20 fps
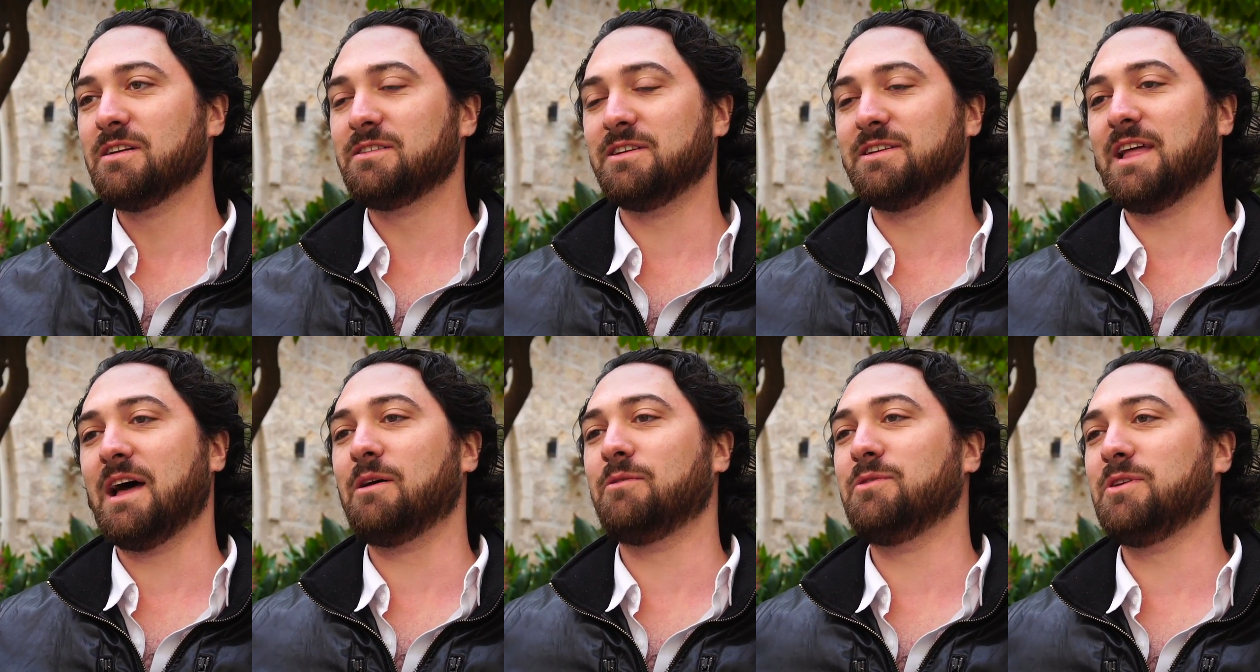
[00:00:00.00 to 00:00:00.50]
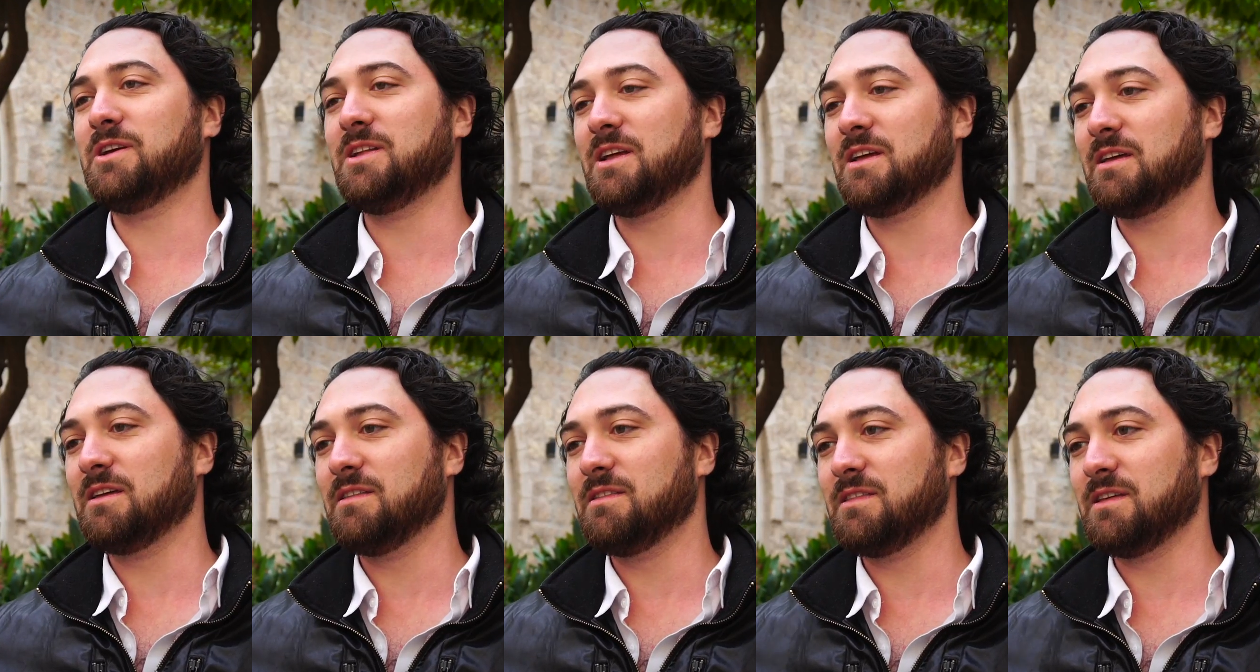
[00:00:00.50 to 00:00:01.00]
to now
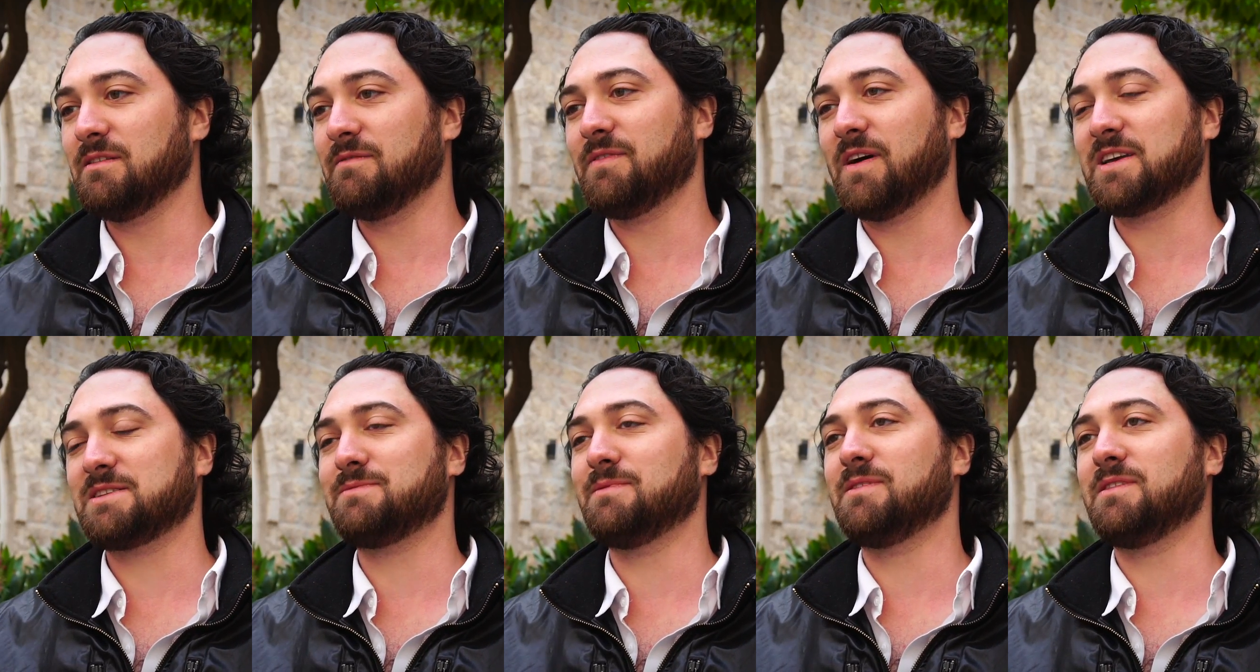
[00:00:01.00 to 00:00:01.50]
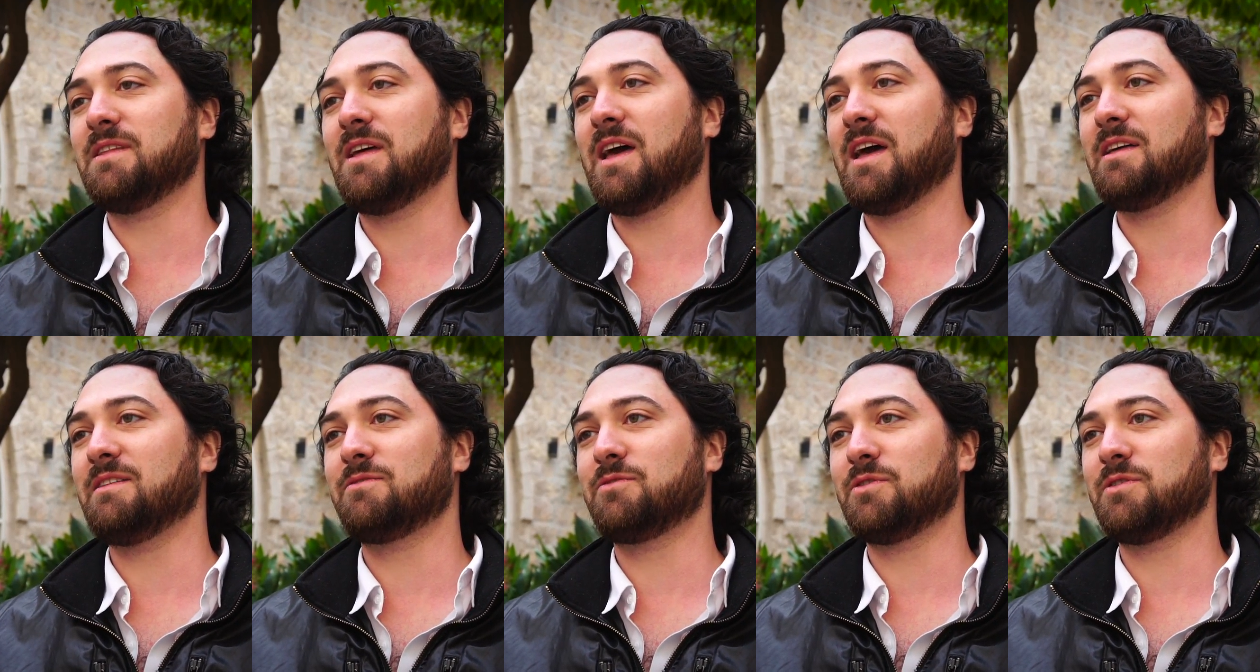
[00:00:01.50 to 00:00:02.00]
needing the investment
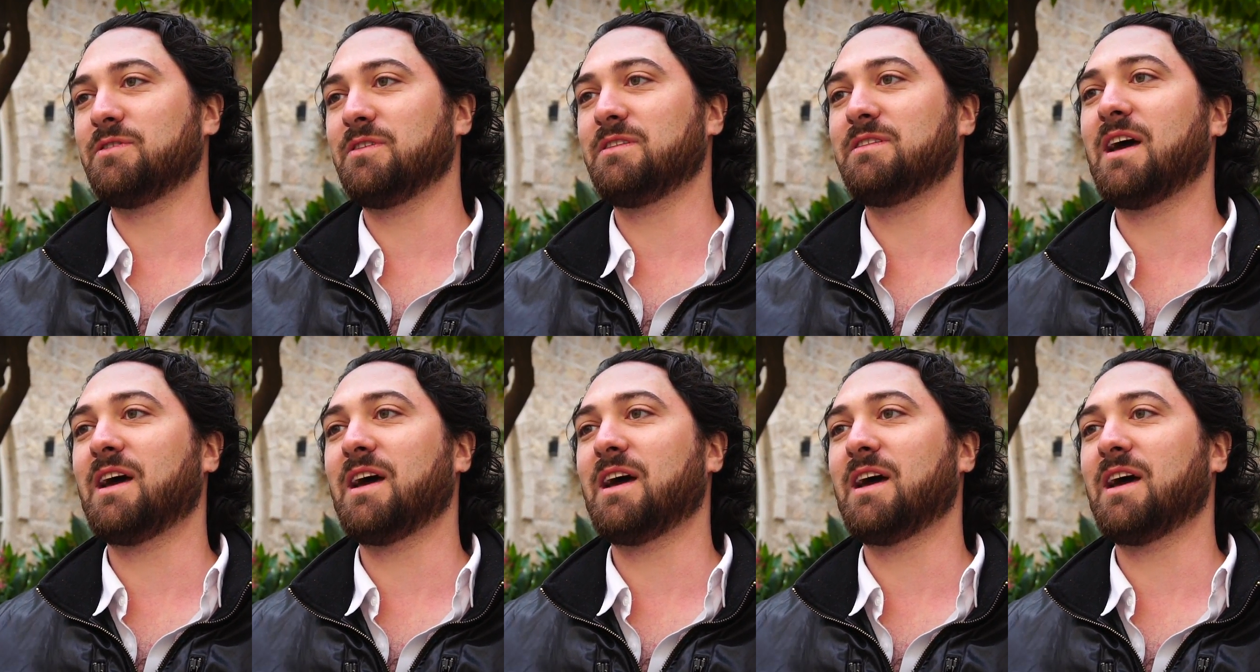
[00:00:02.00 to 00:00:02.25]
and sort of the